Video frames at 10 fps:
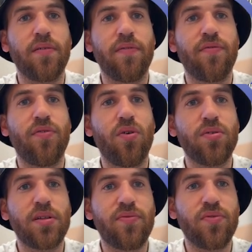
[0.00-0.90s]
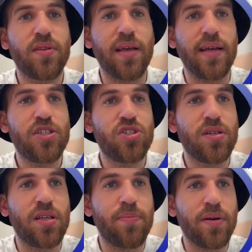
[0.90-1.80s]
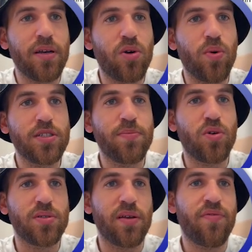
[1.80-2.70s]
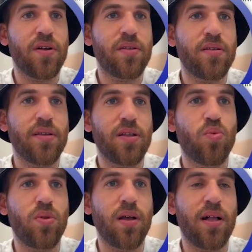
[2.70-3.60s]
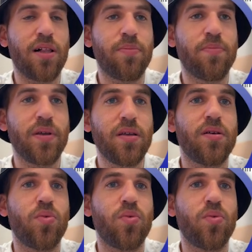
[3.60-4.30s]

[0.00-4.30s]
4 different HTTP requests because I thought that will help me